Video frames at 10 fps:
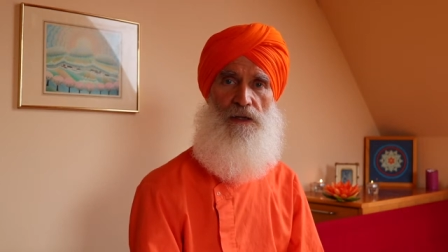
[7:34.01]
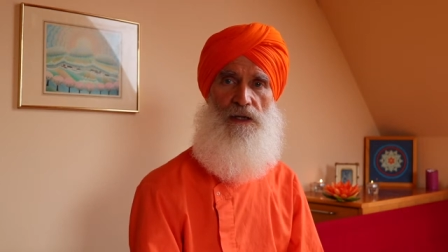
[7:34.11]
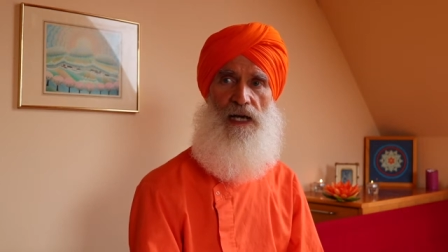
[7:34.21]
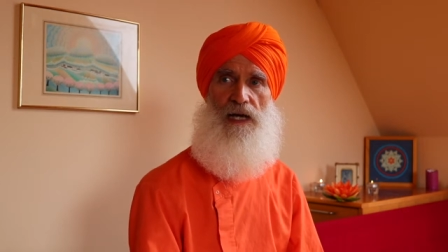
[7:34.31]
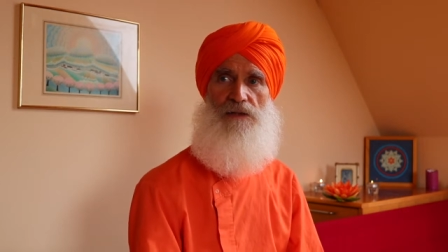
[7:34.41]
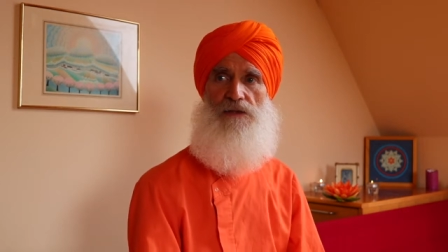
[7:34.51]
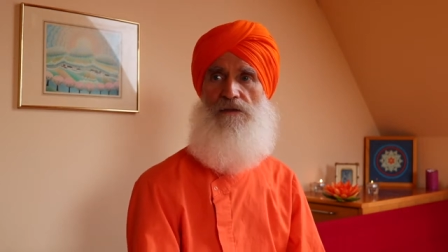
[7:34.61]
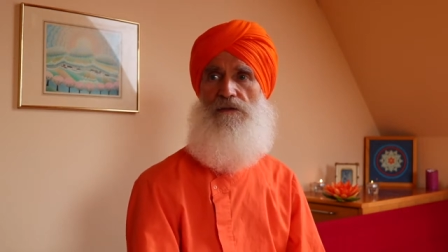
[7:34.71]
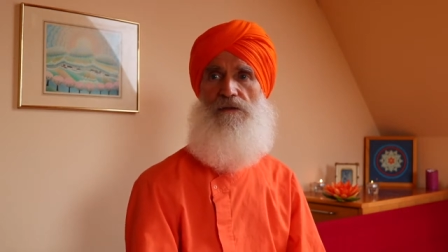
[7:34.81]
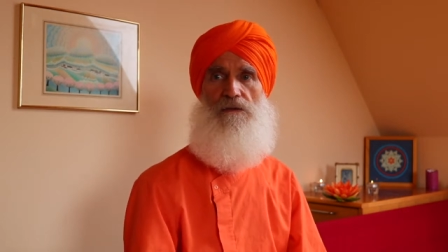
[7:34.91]
that
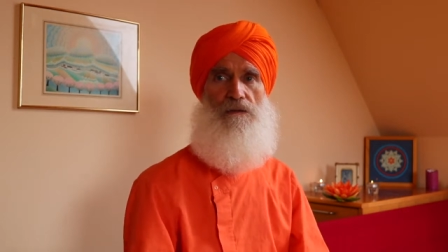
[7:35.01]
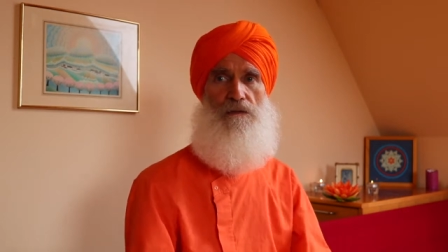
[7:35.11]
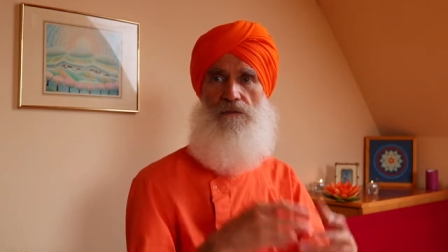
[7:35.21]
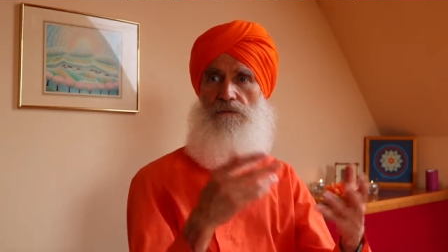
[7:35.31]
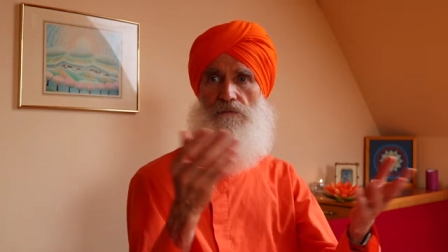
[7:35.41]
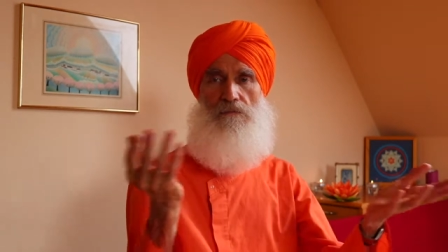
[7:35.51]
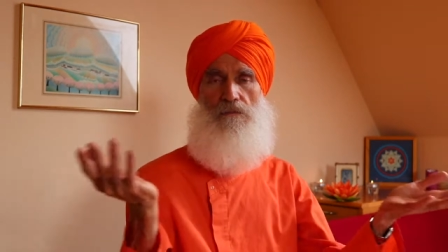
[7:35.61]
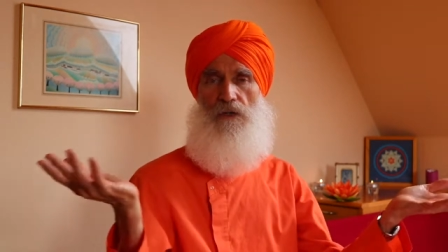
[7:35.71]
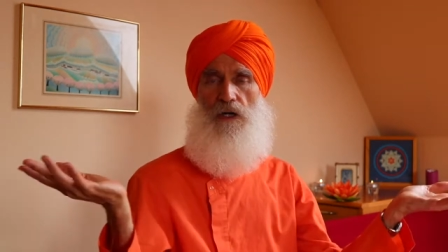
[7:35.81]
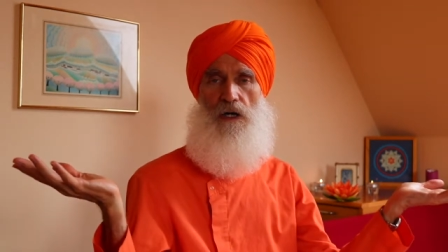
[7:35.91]

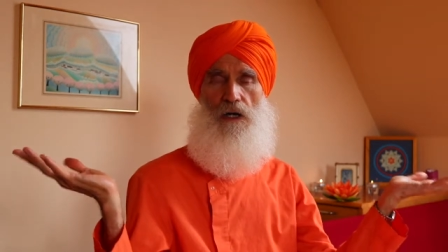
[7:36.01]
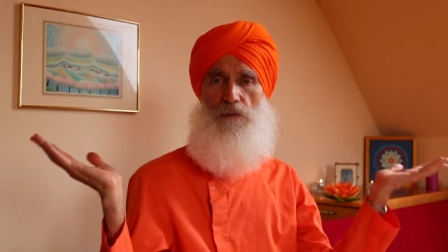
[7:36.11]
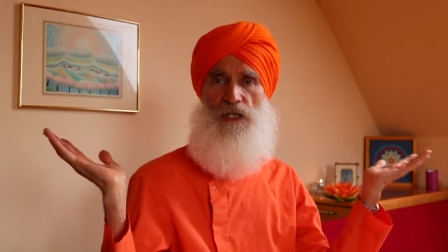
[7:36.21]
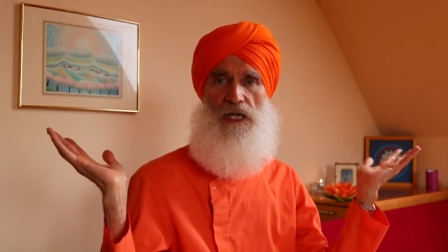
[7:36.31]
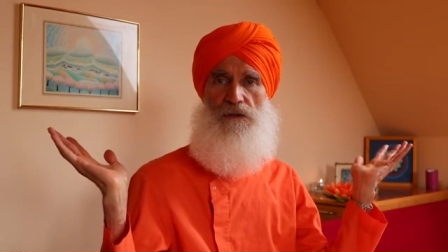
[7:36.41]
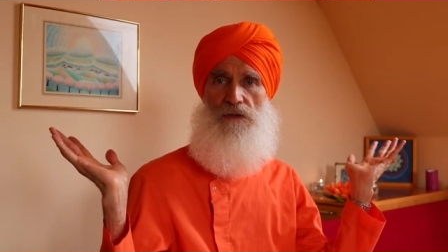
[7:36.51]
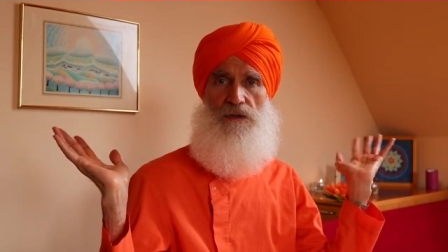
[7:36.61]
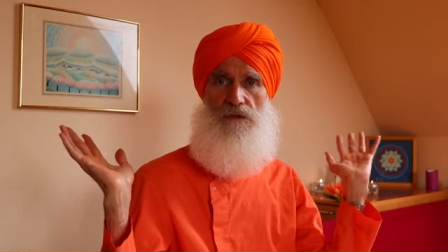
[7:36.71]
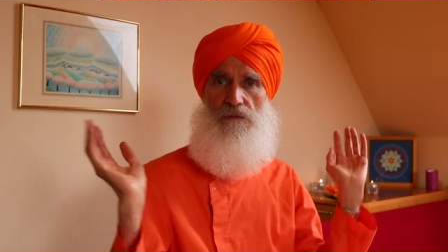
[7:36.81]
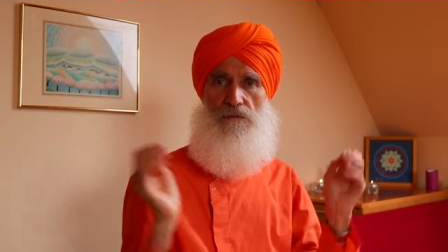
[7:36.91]
object